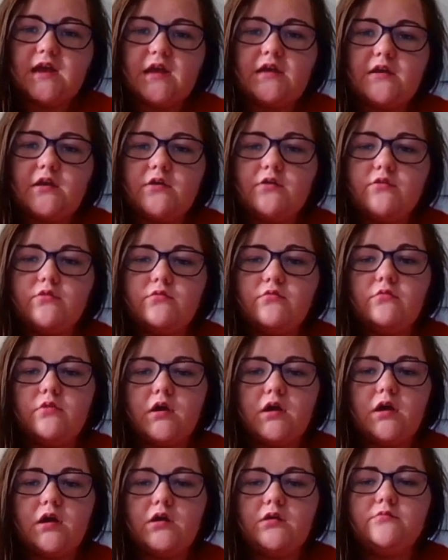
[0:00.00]
I know
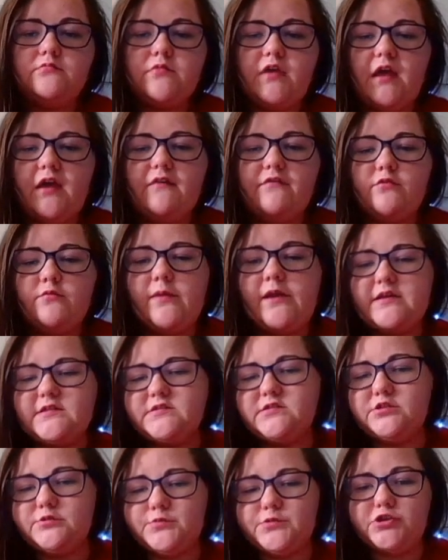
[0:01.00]
um, they have them at
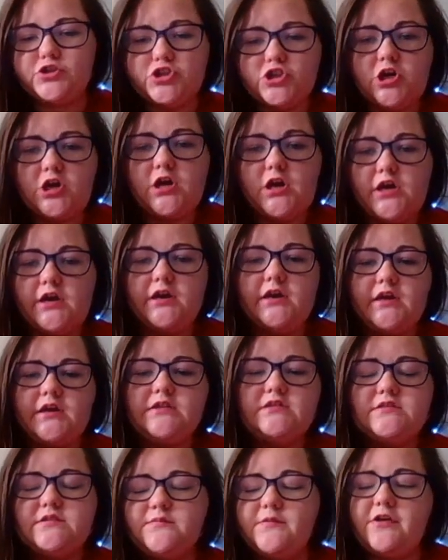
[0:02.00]
Superdrug
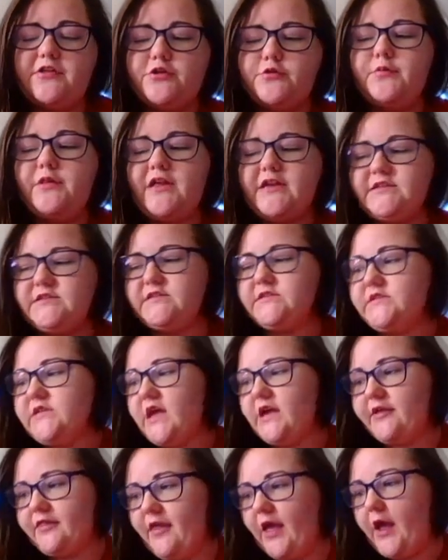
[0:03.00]
and some other places
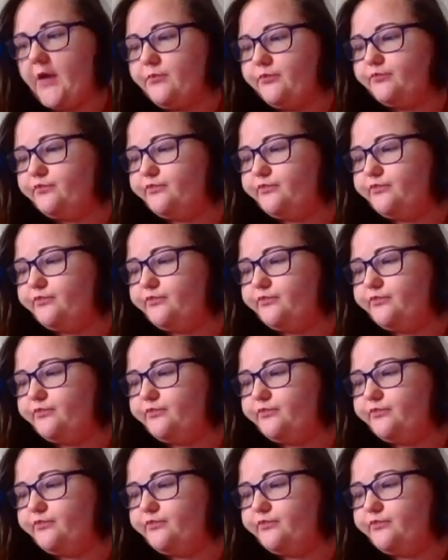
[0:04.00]
like that.